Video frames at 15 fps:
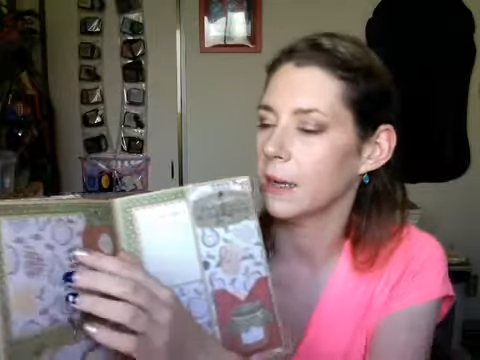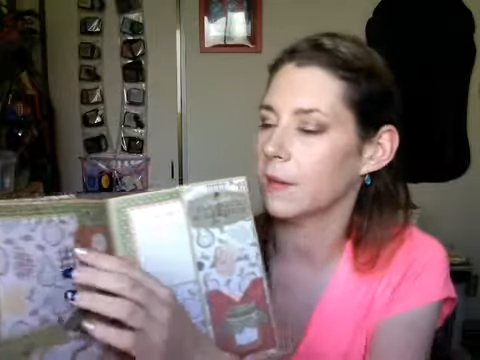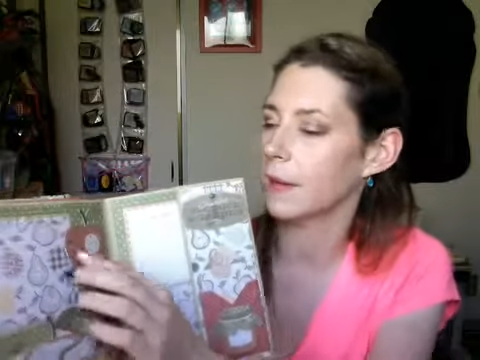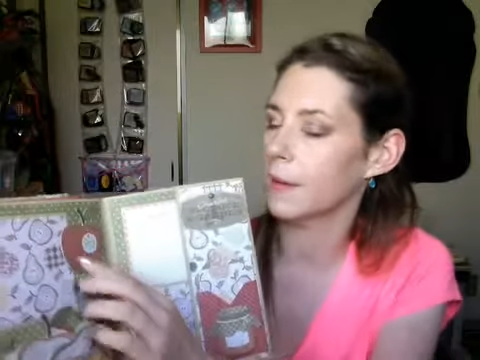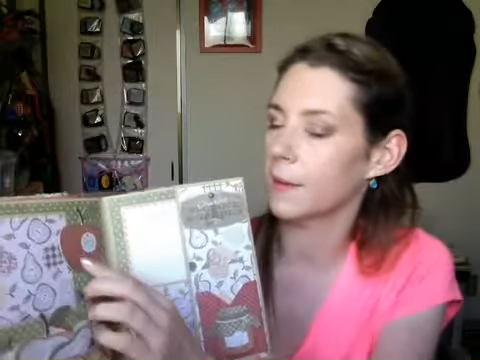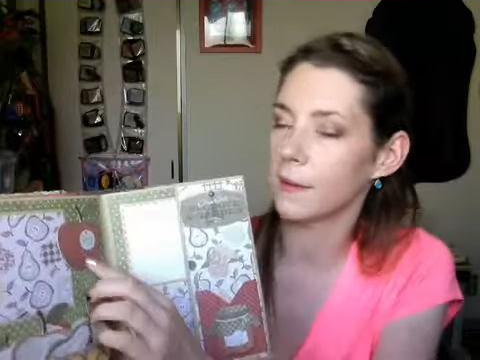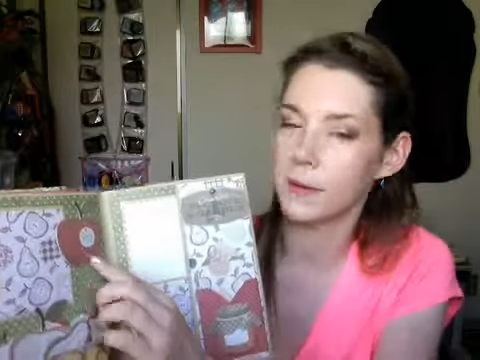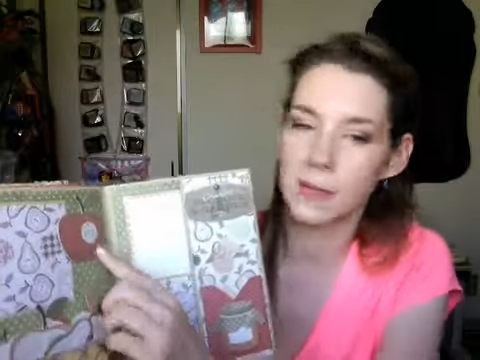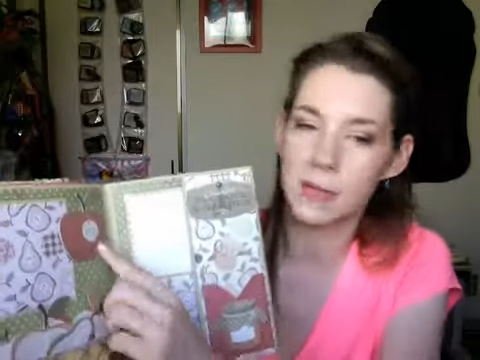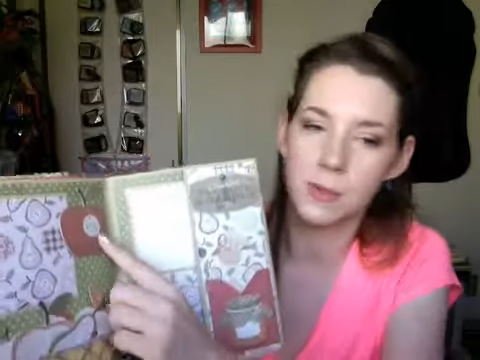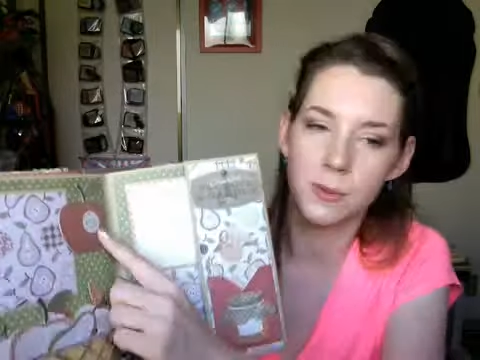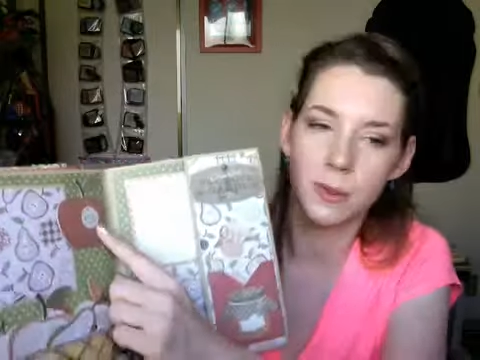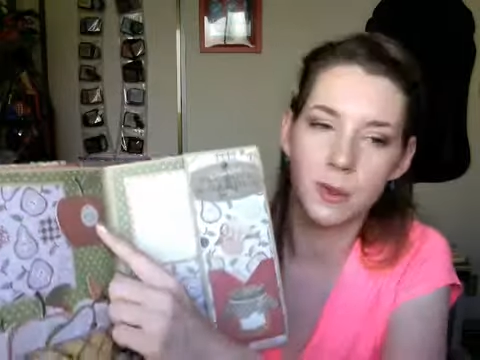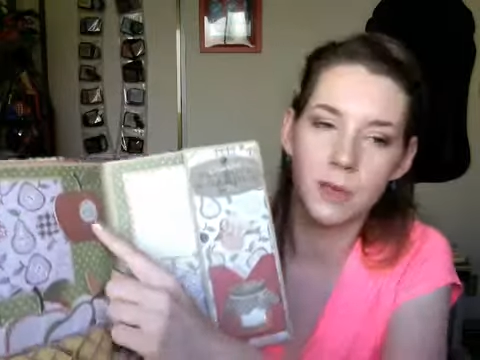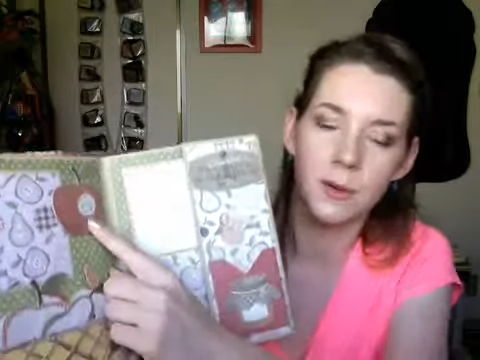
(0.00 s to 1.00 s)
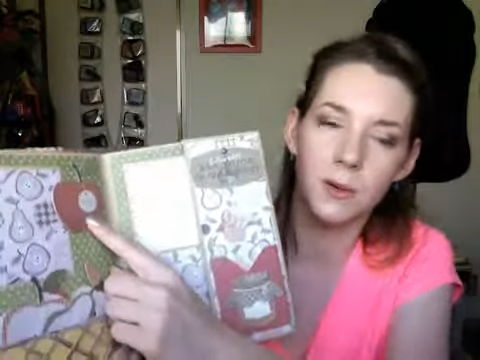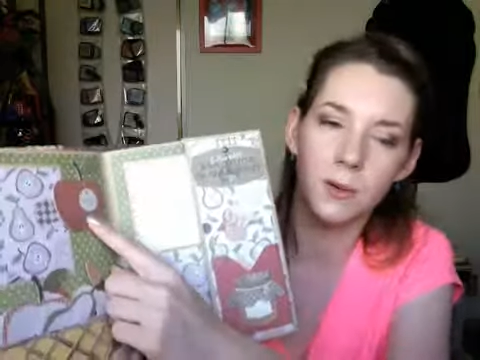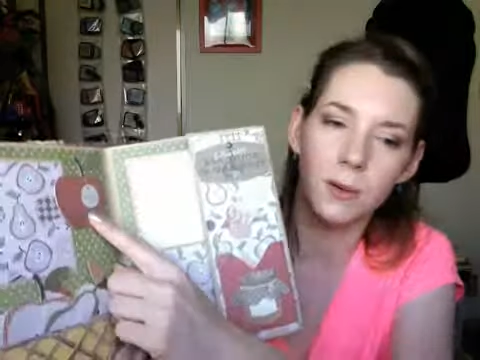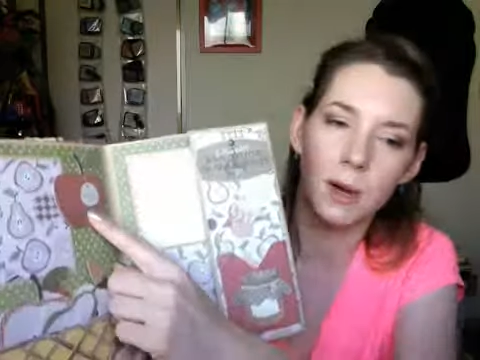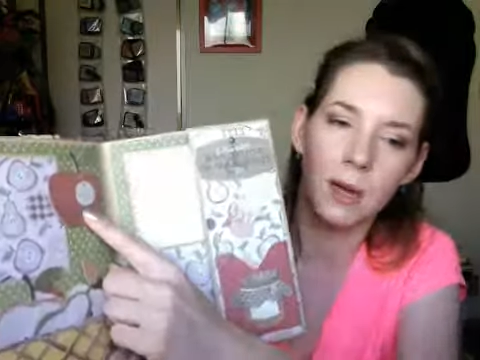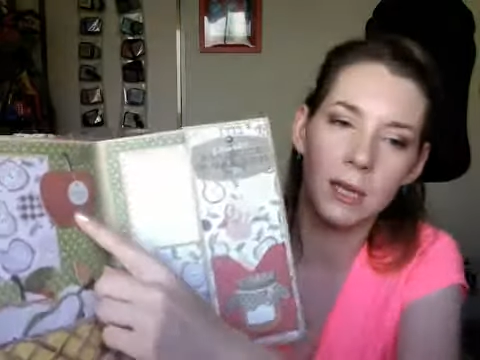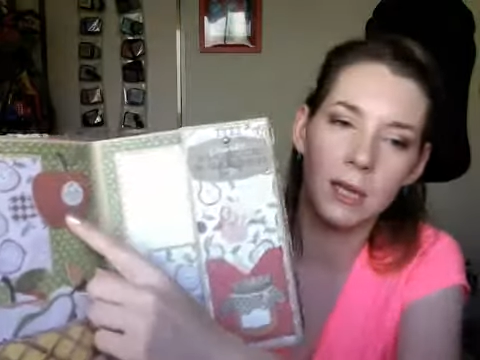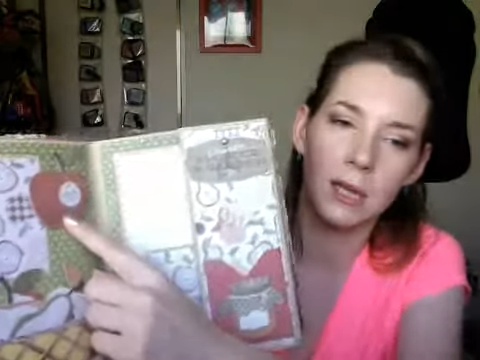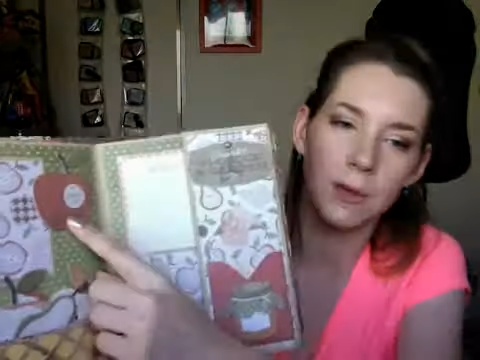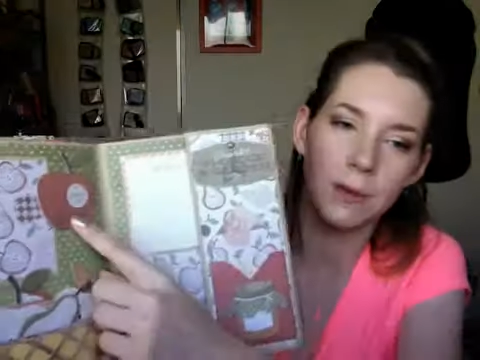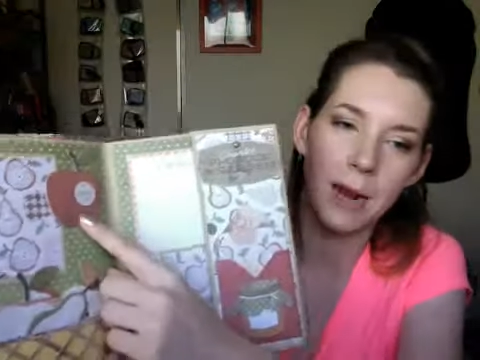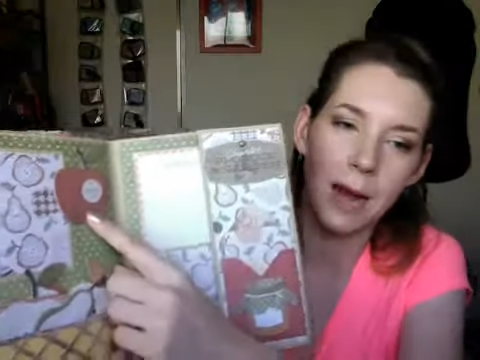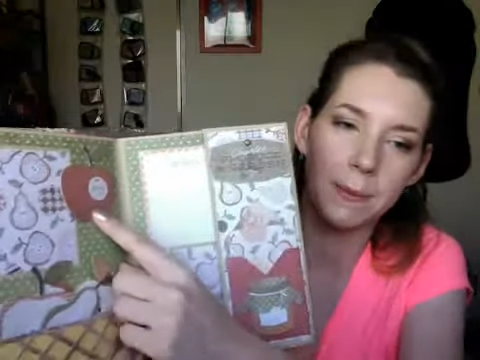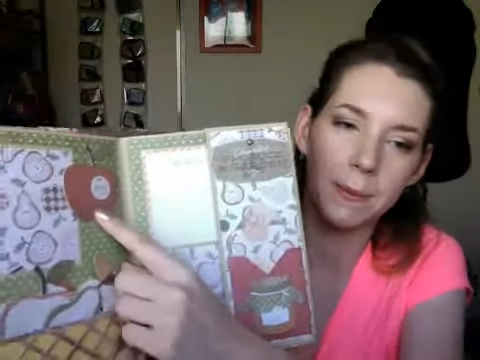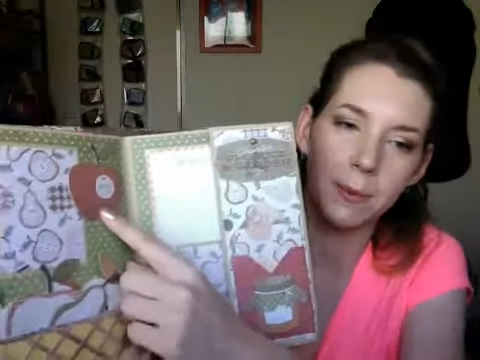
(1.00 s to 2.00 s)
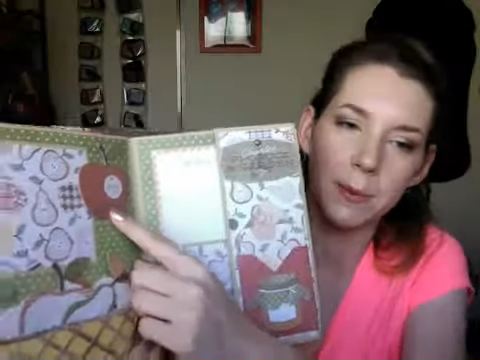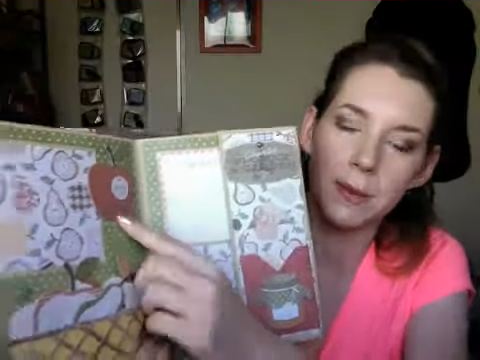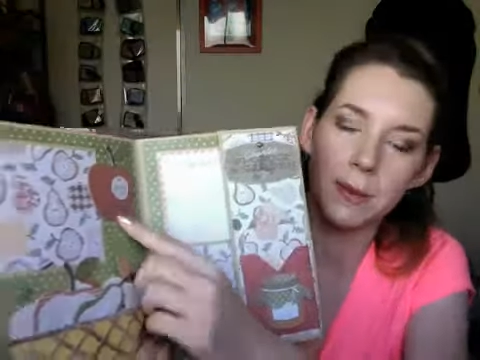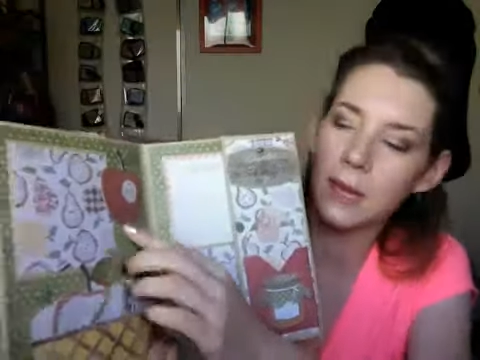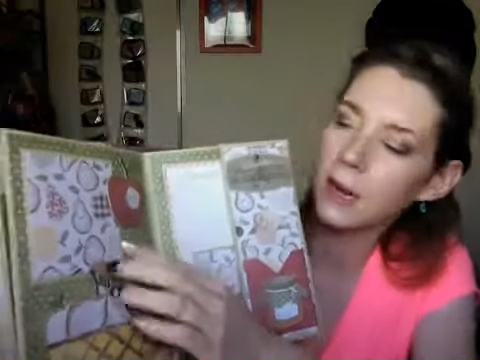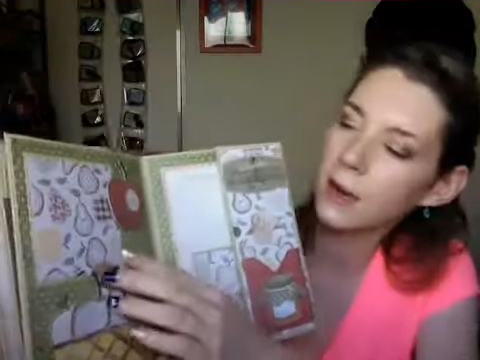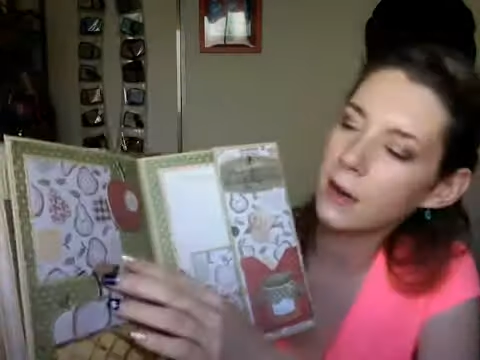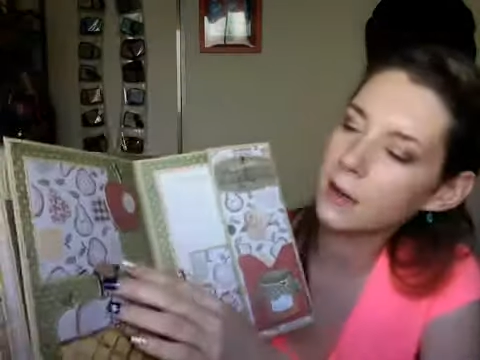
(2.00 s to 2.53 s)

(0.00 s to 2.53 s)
And then there's this really cool, cute apple with there.